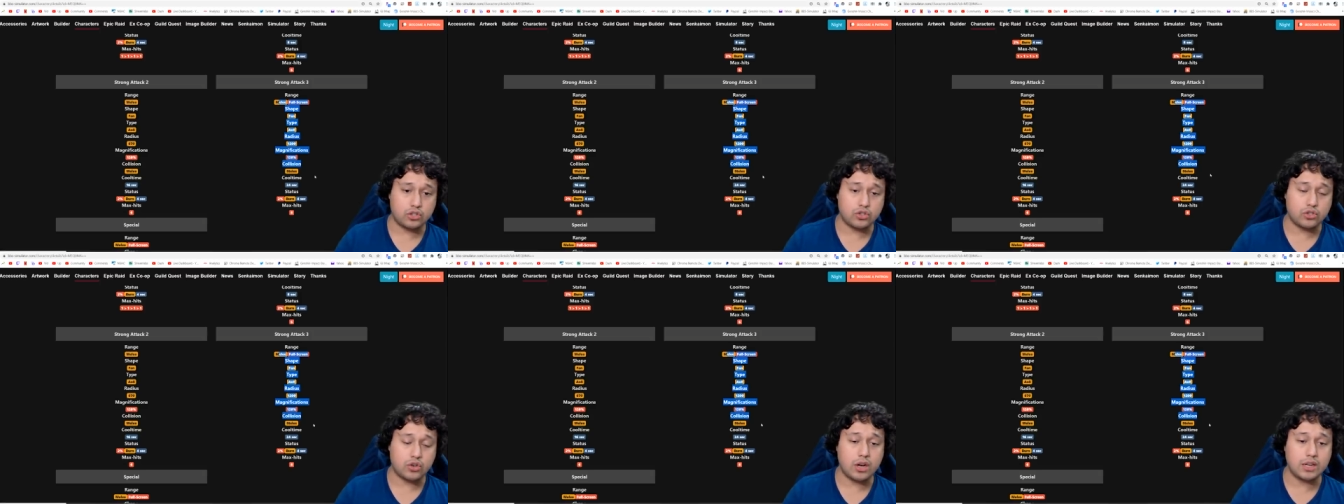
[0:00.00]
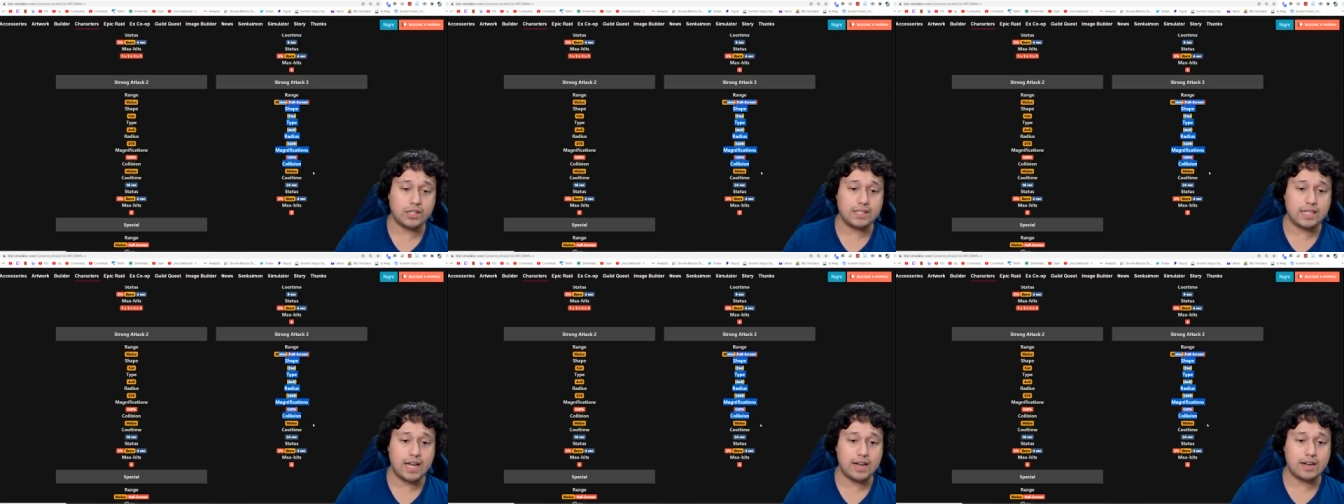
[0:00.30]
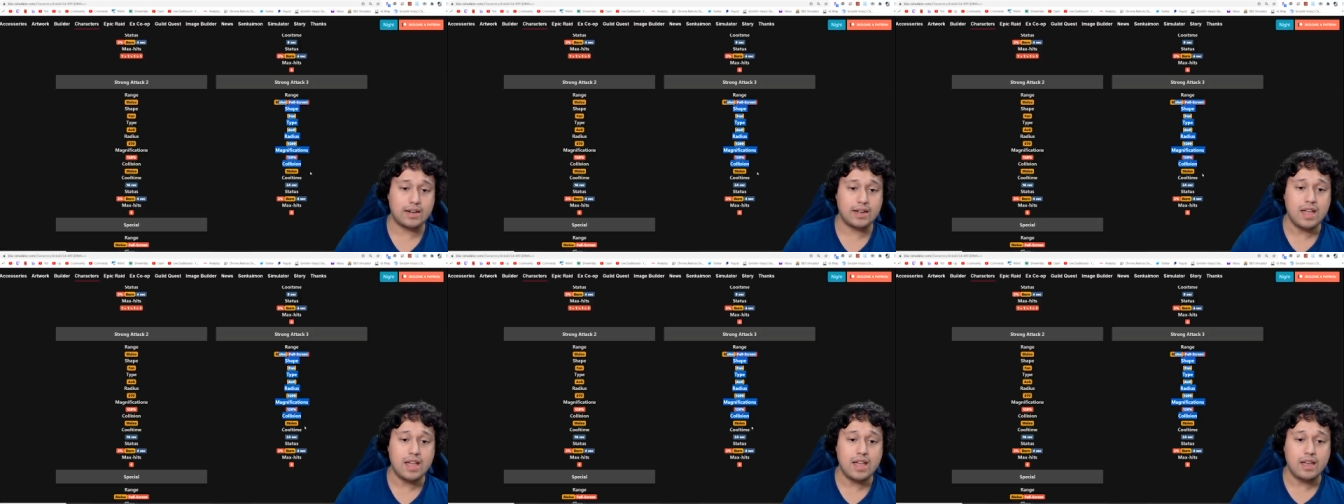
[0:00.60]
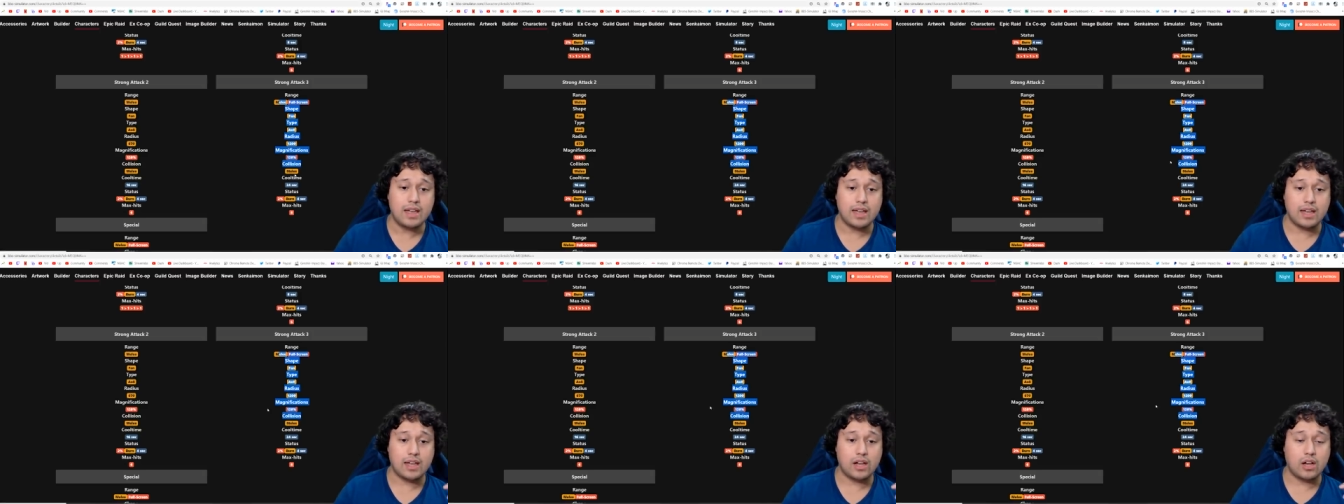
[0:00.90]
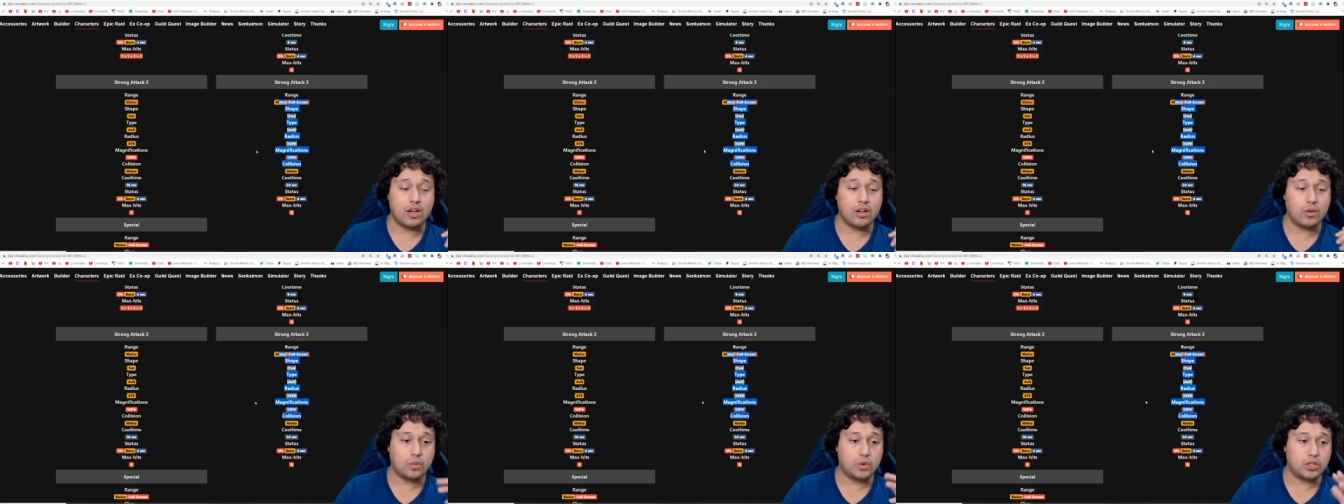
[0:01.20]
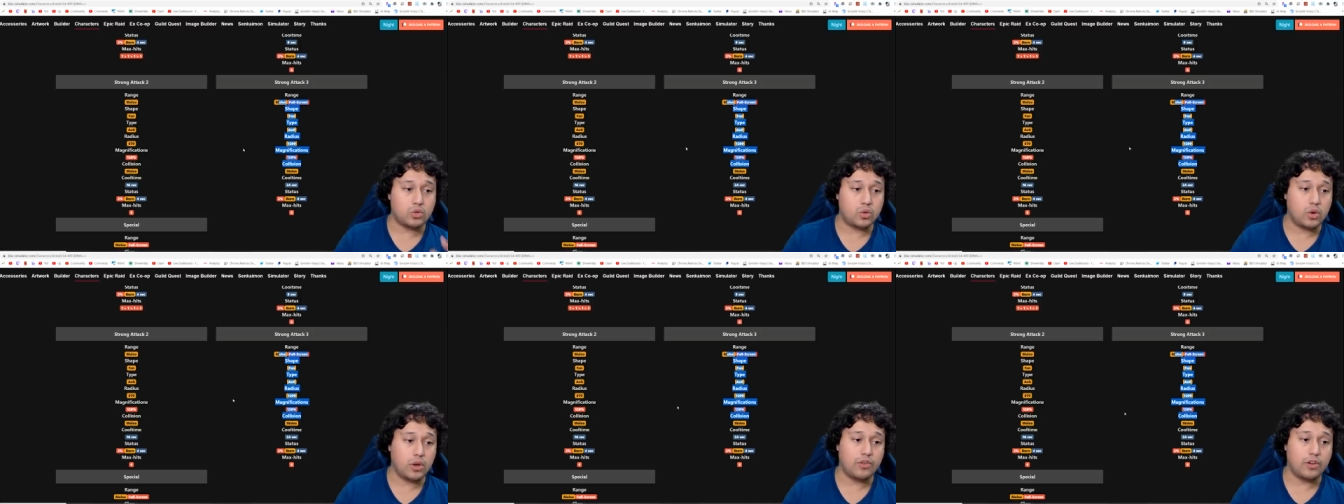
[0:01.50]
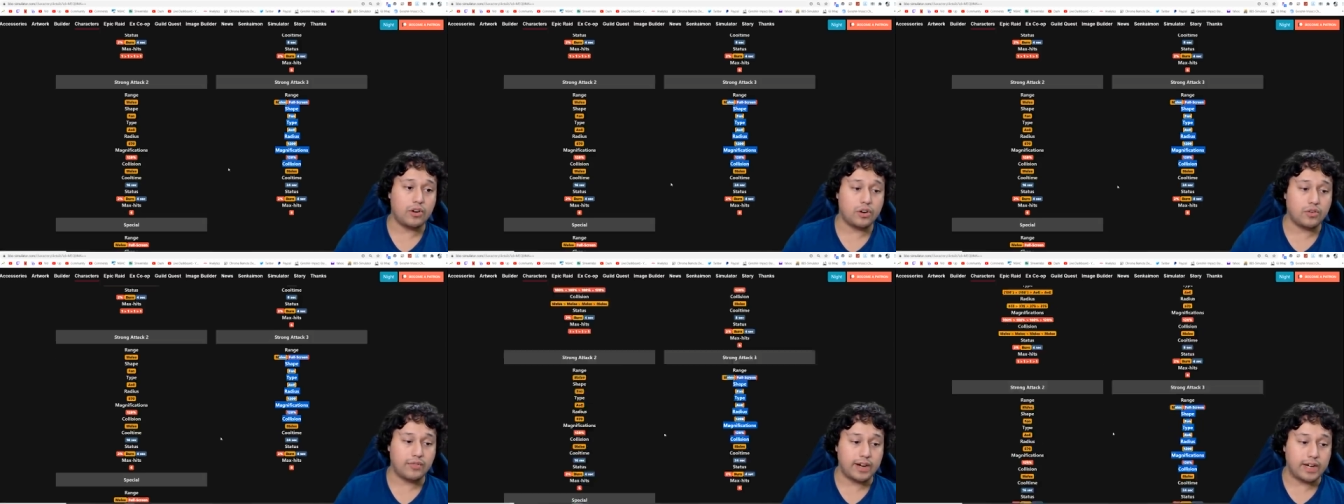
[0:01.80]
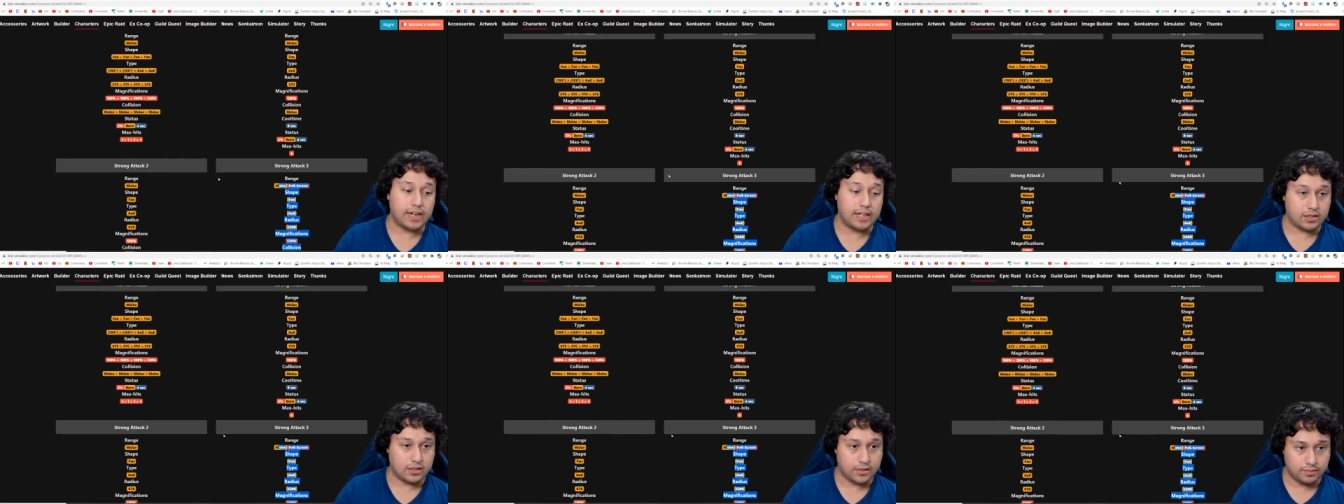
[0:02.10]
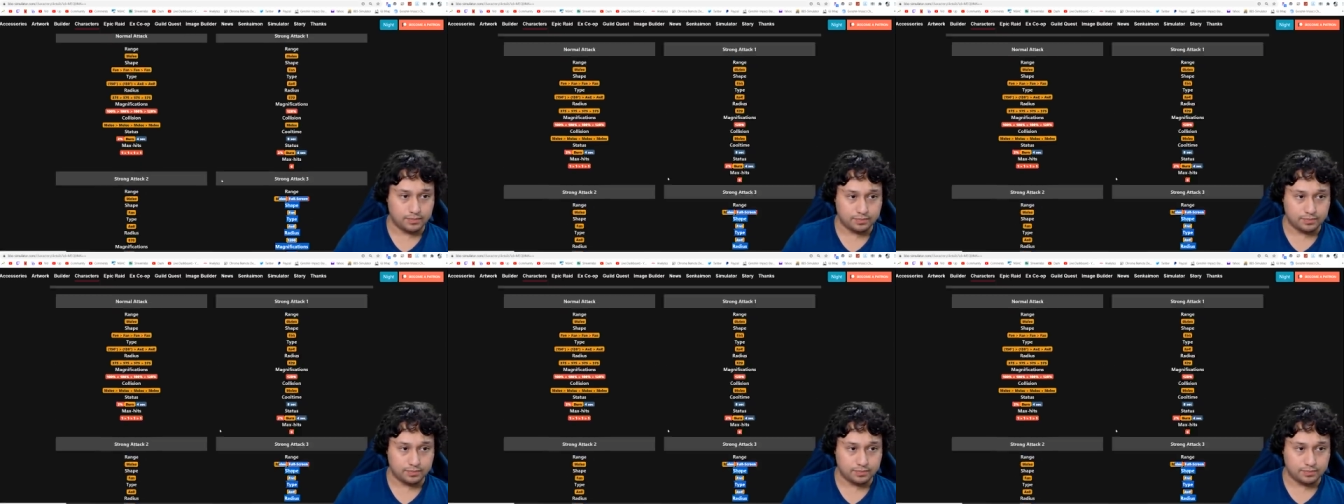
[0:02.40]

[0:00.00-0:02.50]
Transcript: strong attack uh, with 1200 radius.